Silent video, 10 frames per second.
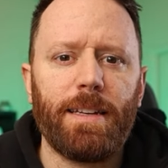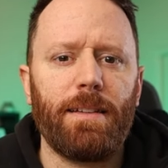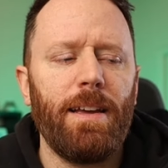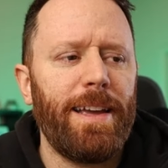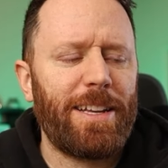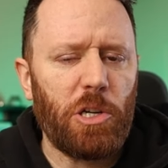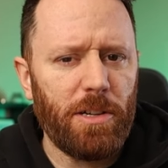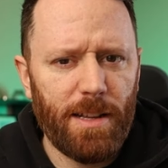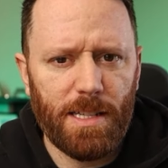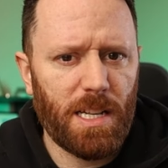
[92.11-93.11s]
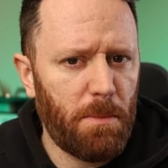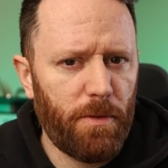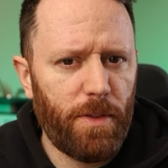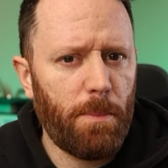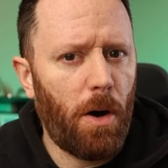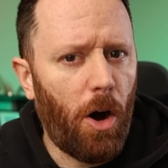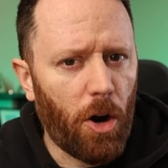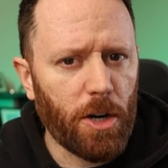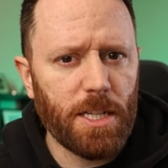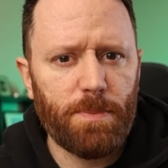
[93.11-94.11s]
And it turns out some of them
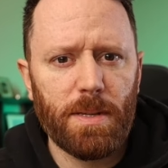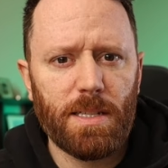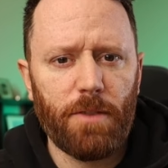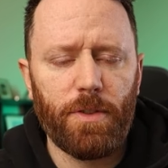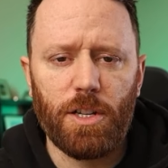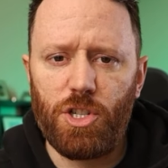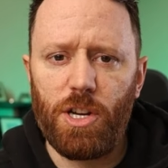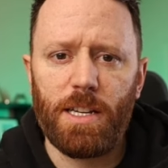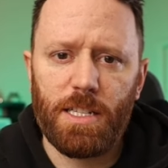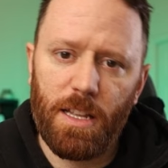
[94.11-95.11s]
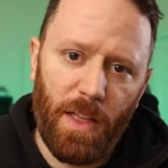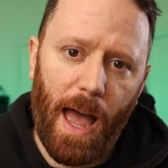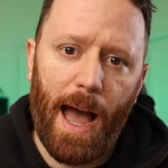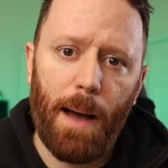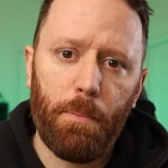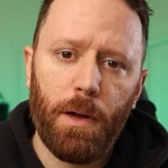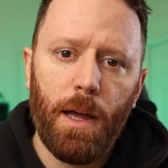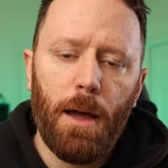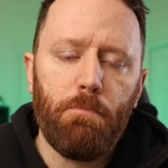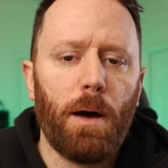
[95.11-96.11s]
are specific just to the app,
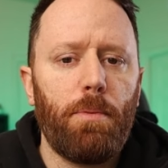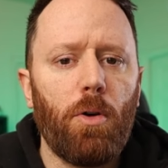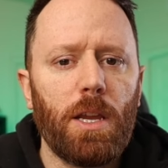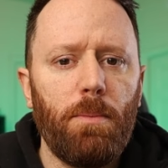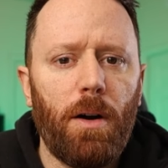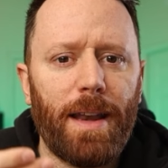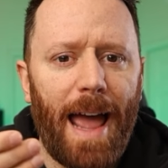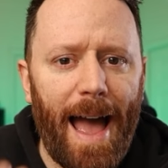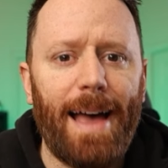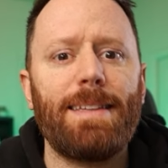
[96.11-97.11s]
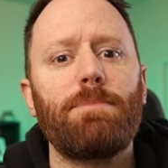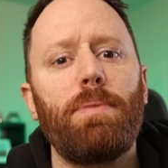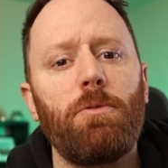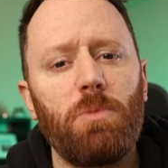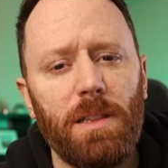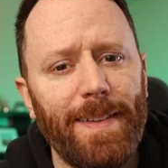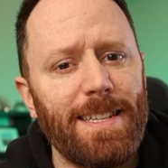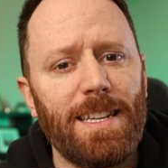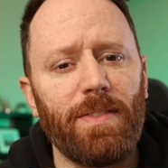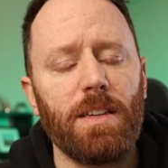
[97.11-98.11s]
but Pokemon has been
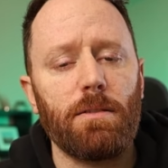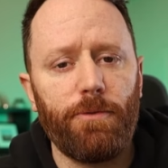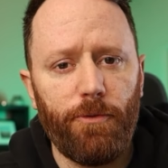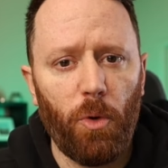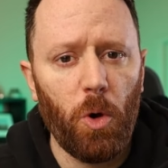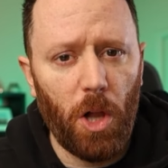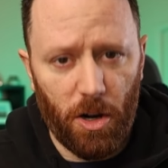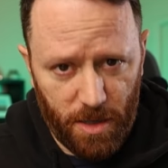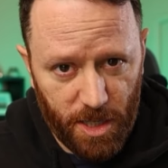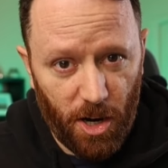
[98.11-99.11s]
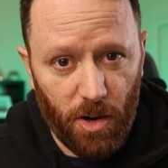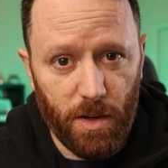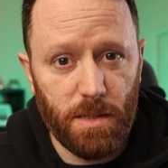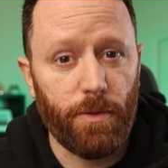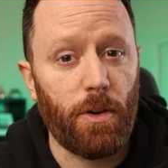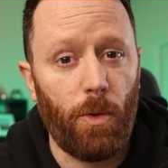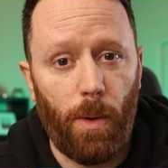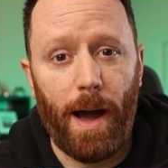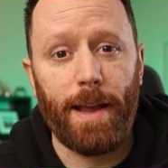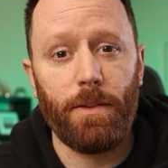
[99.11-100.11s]
releasing these full art cards for a
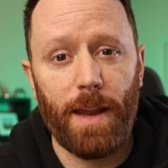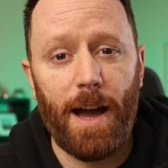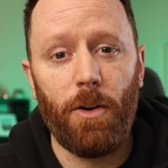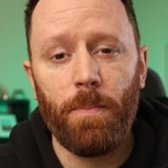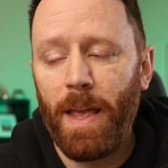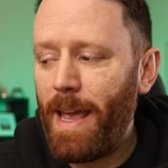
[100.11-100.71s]
while now.